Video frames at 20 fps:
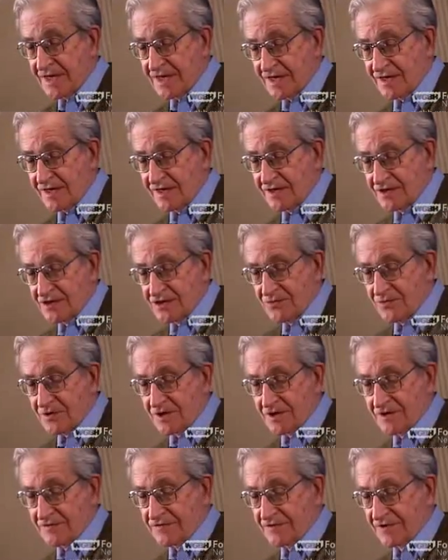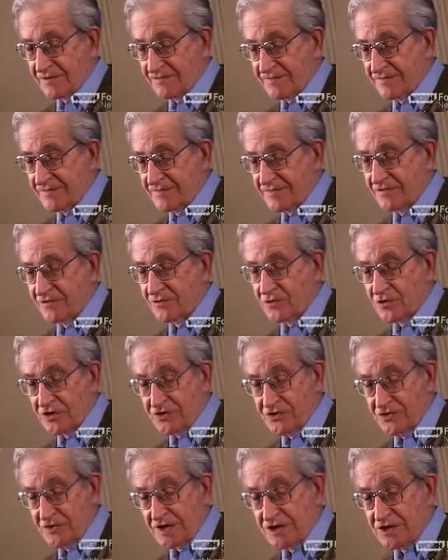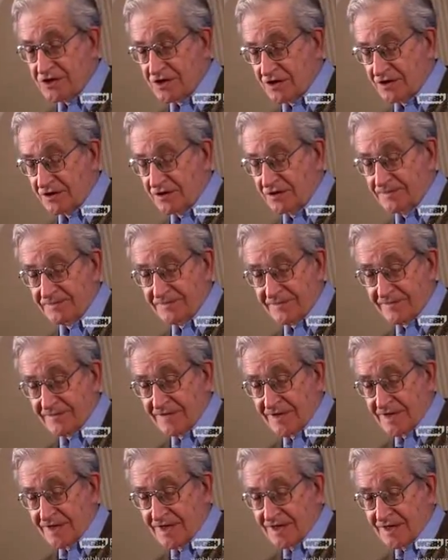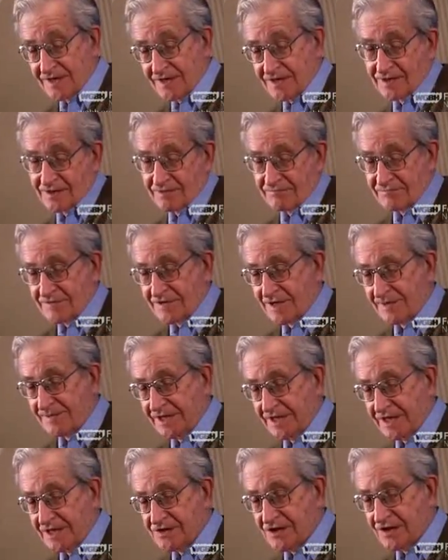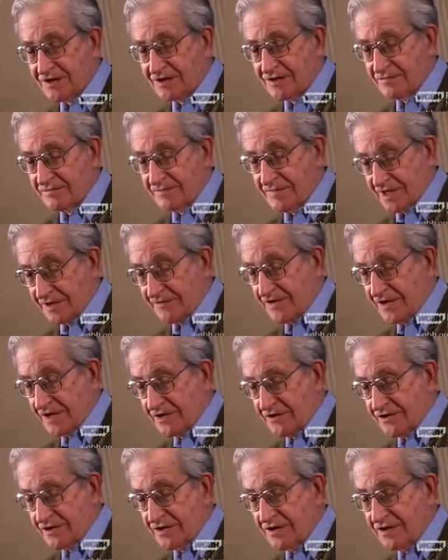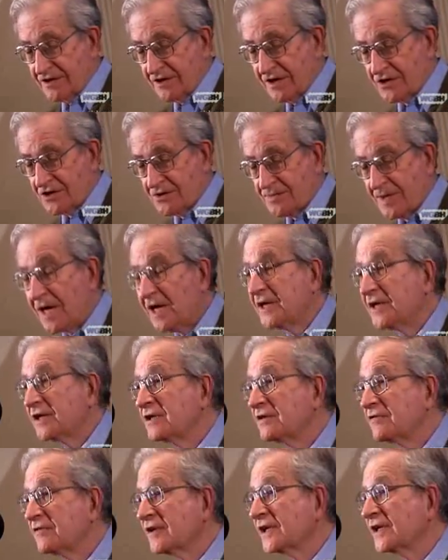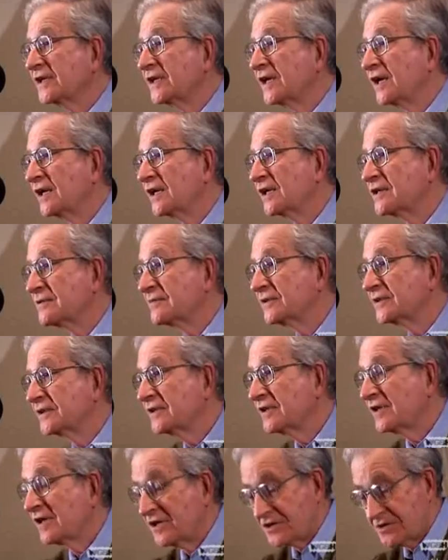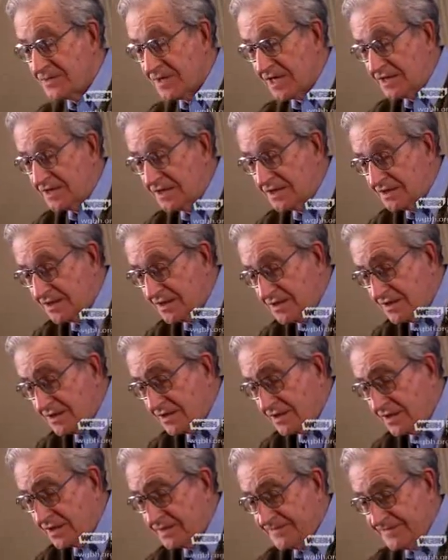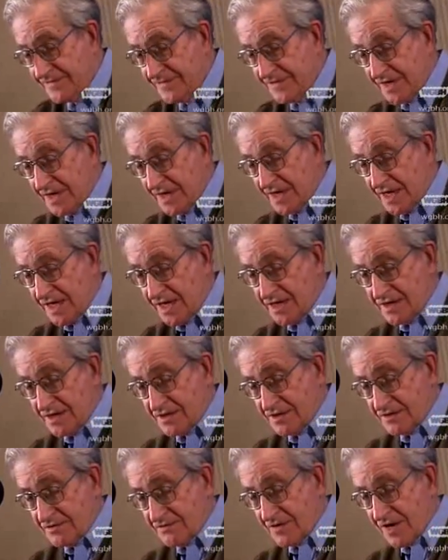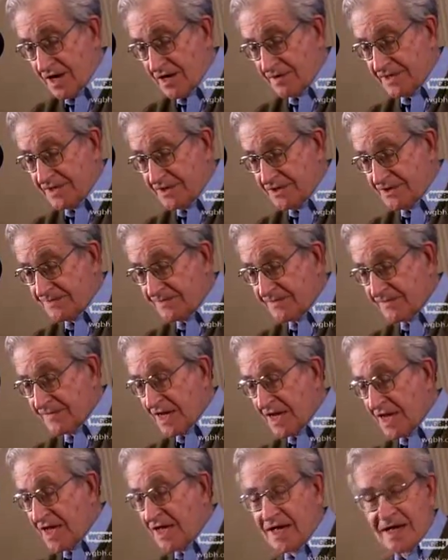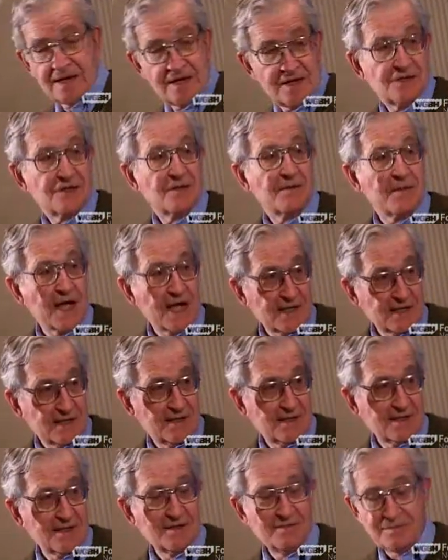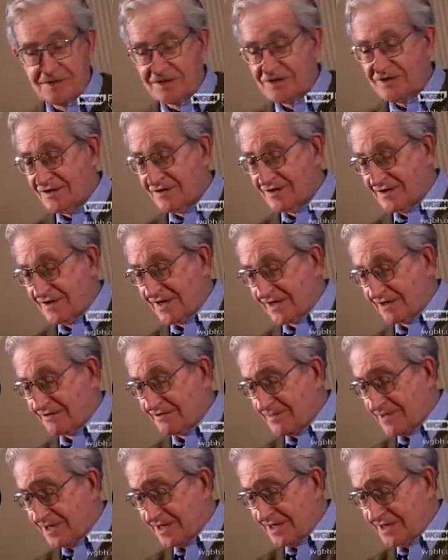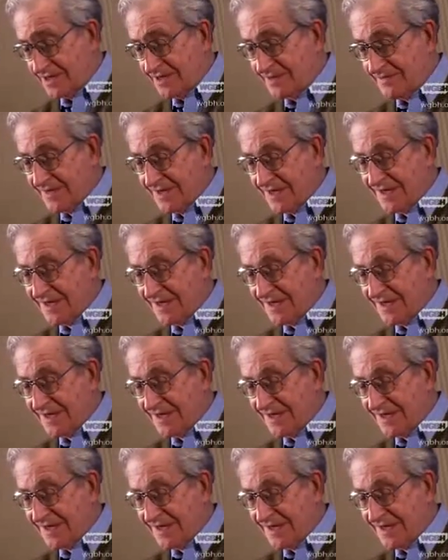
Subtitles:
Here's one from the Wall Street Journal a couple days ago by a very good correspondent, very knowledgeable correspondent, Carla Ann Robbins, and it's about Mr. Negroponte.